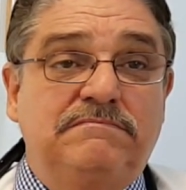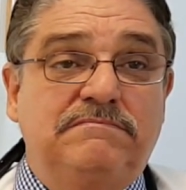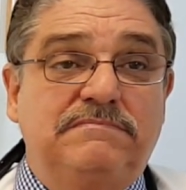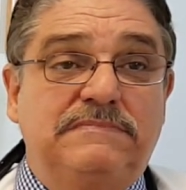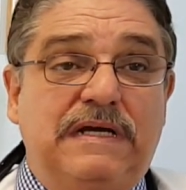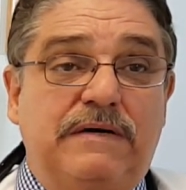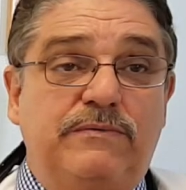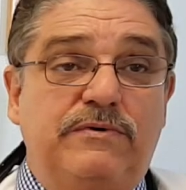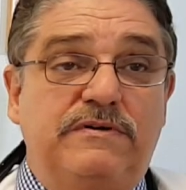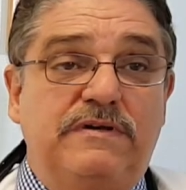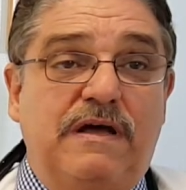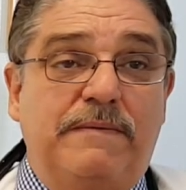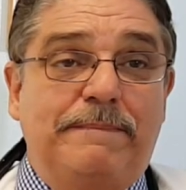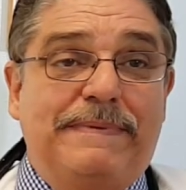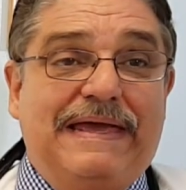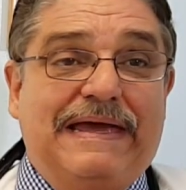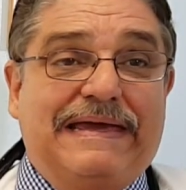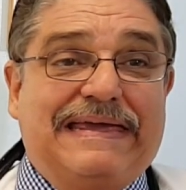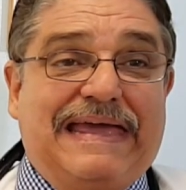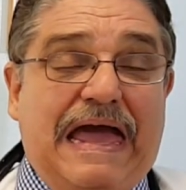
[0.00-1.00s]
There would not
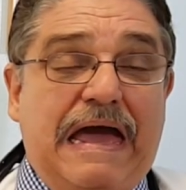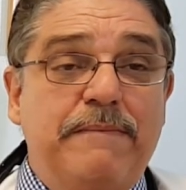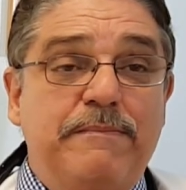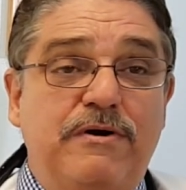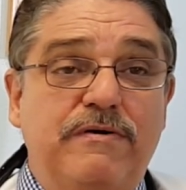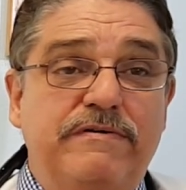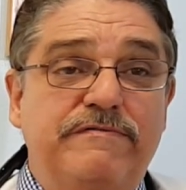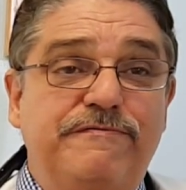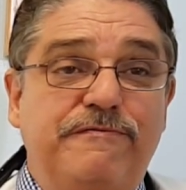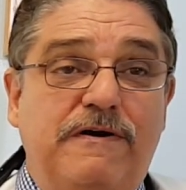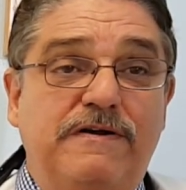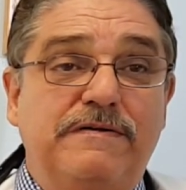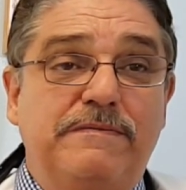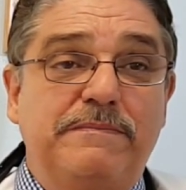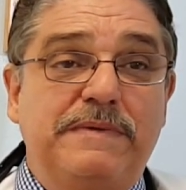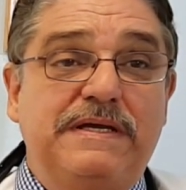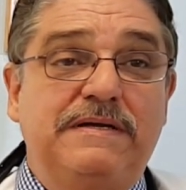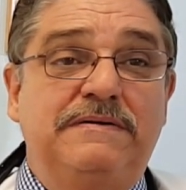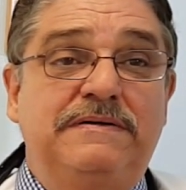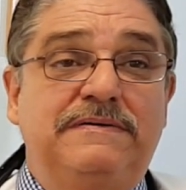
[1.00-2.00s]
be a camera in front of
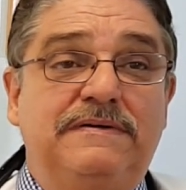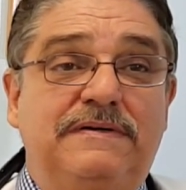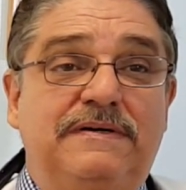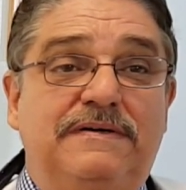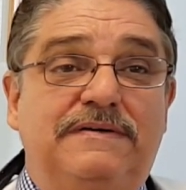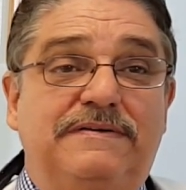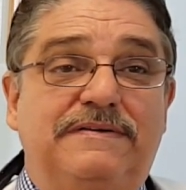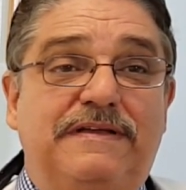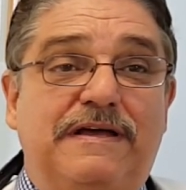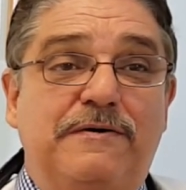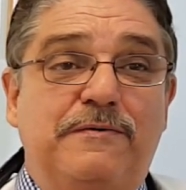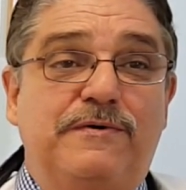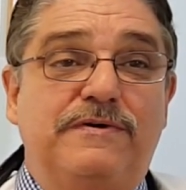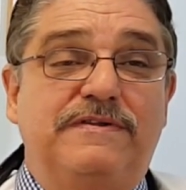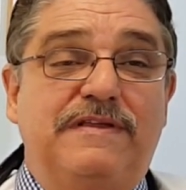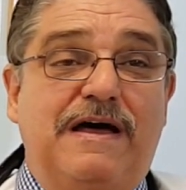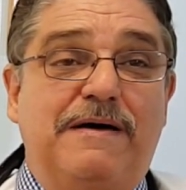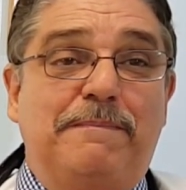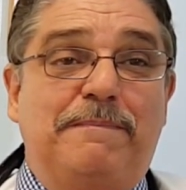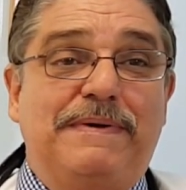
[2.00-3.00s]
me. There would
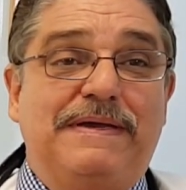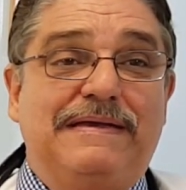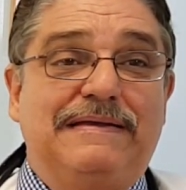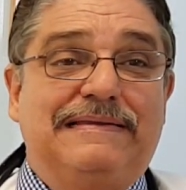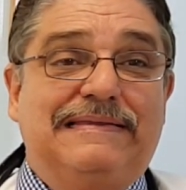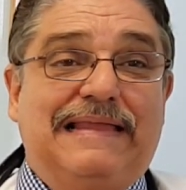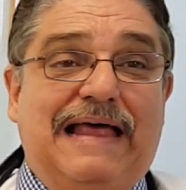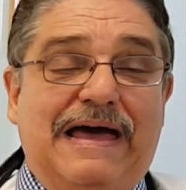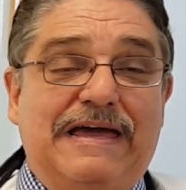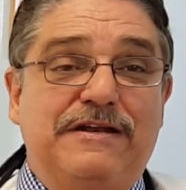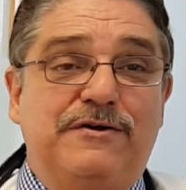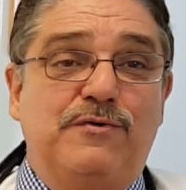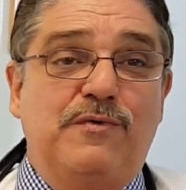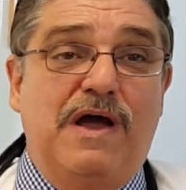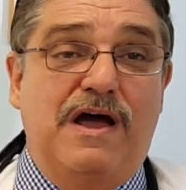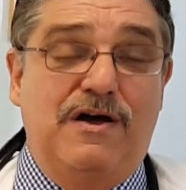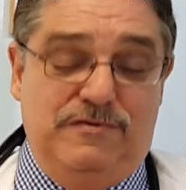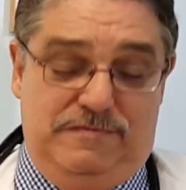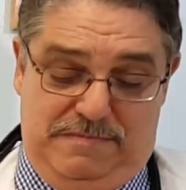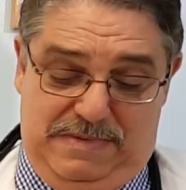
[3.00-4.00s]
not be light
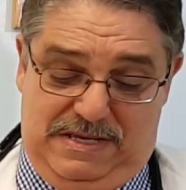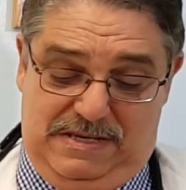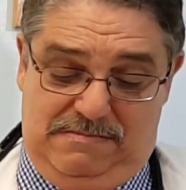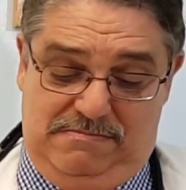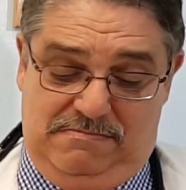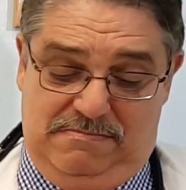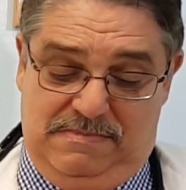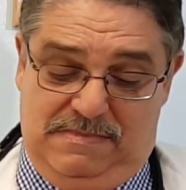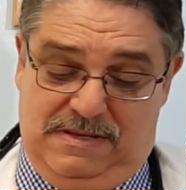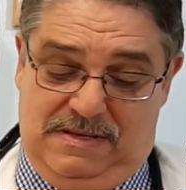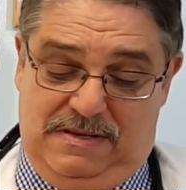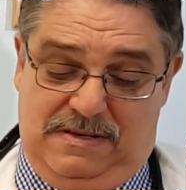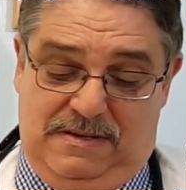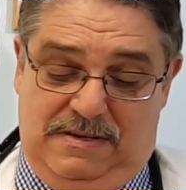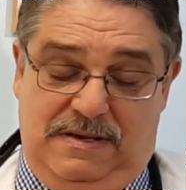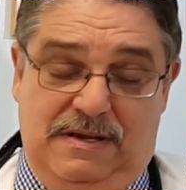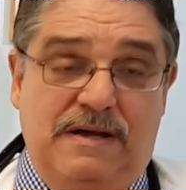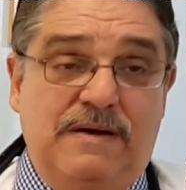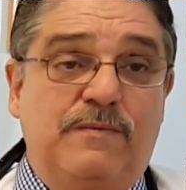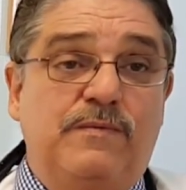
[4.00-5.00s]
around me.
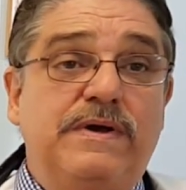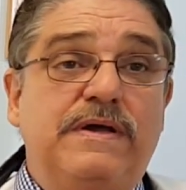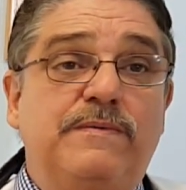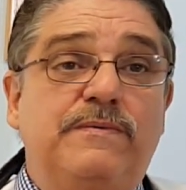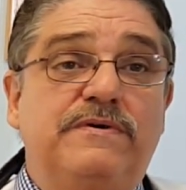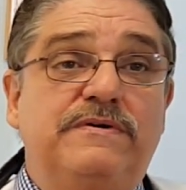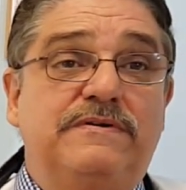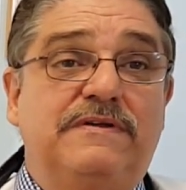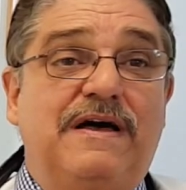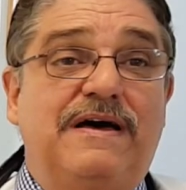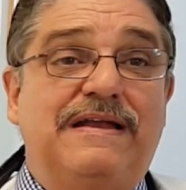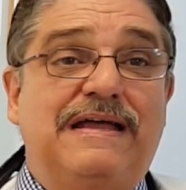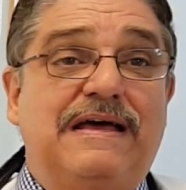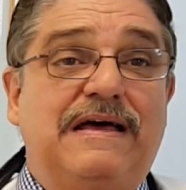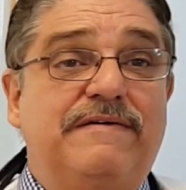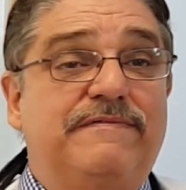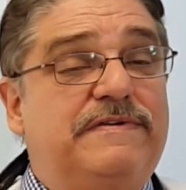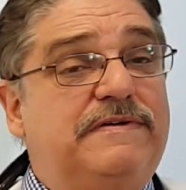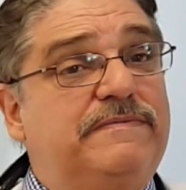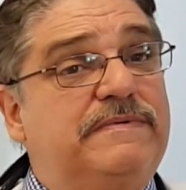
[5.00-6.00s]
We would not
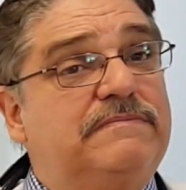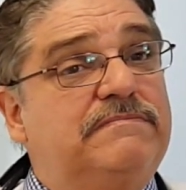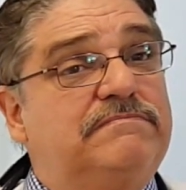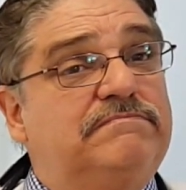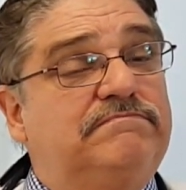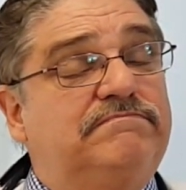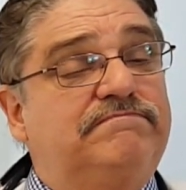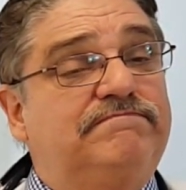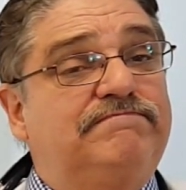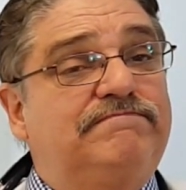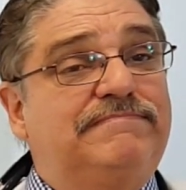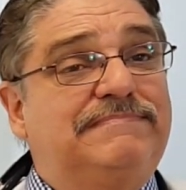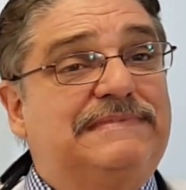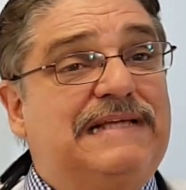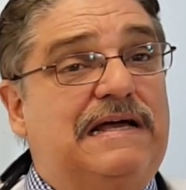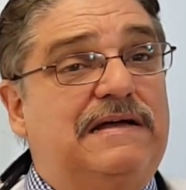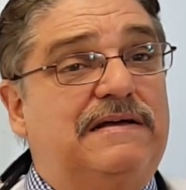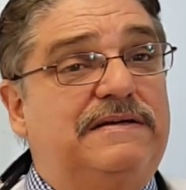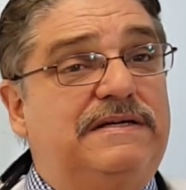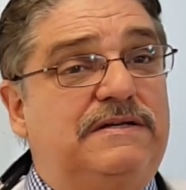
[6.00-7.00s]
have even,
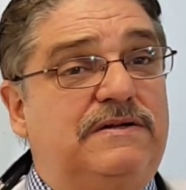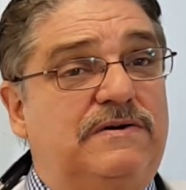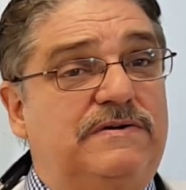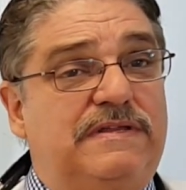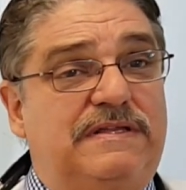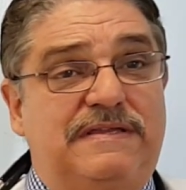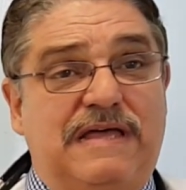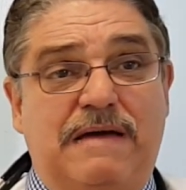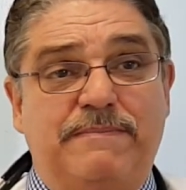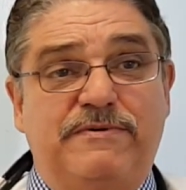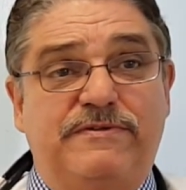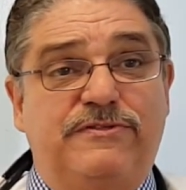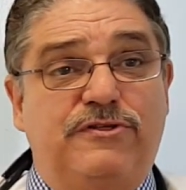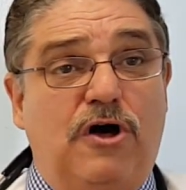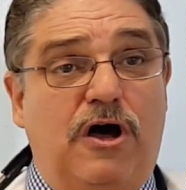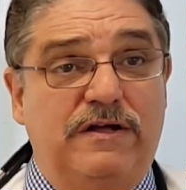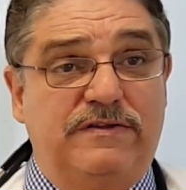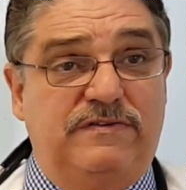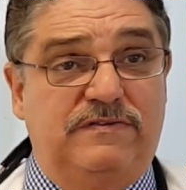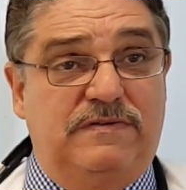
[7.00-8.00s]
the type of
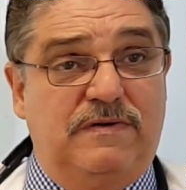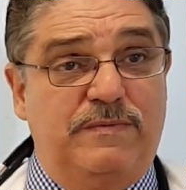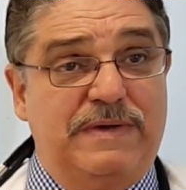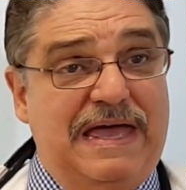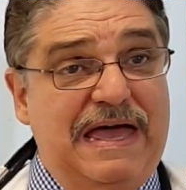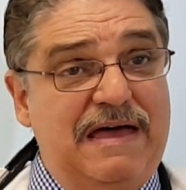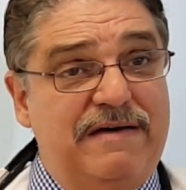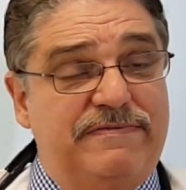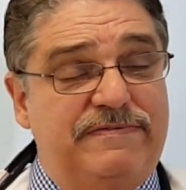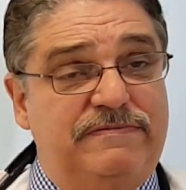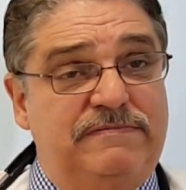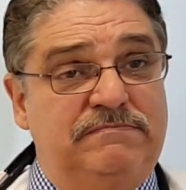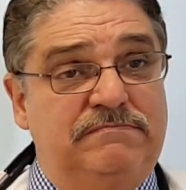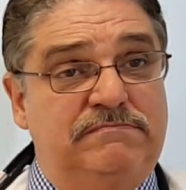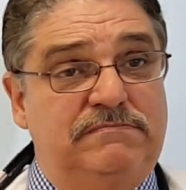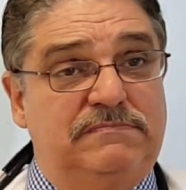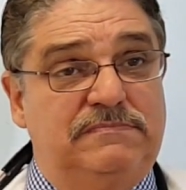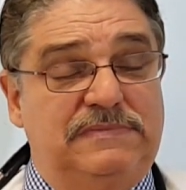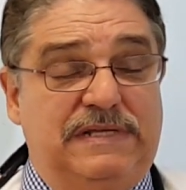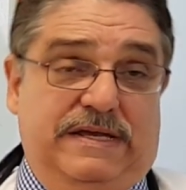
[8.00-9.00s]
thoughts that we have,
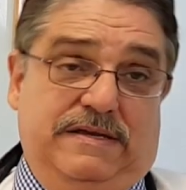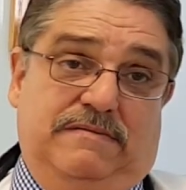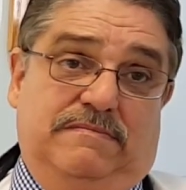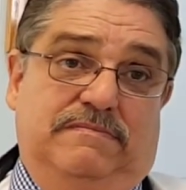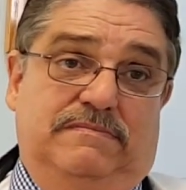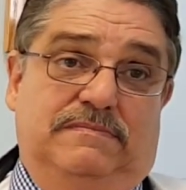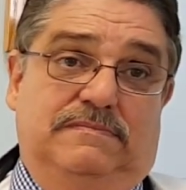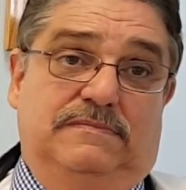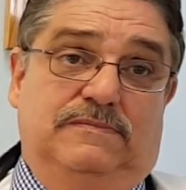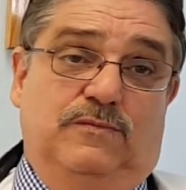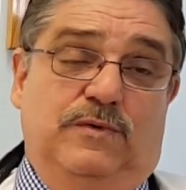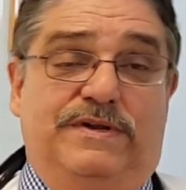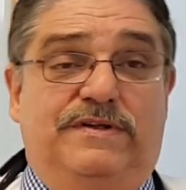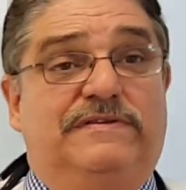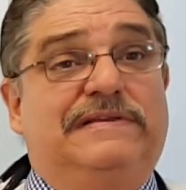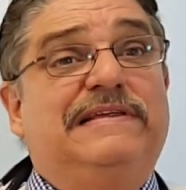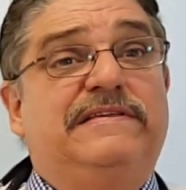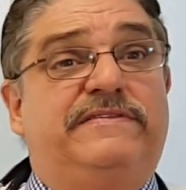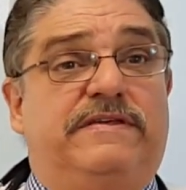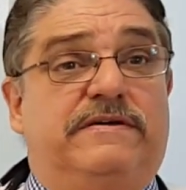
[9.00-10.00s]
like what
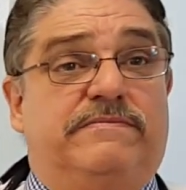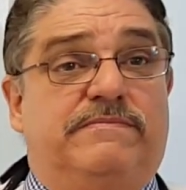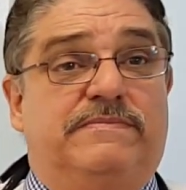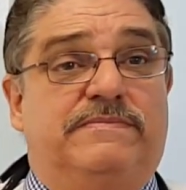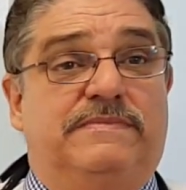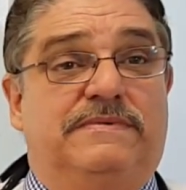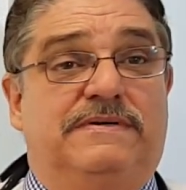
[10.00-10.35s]
is lithium?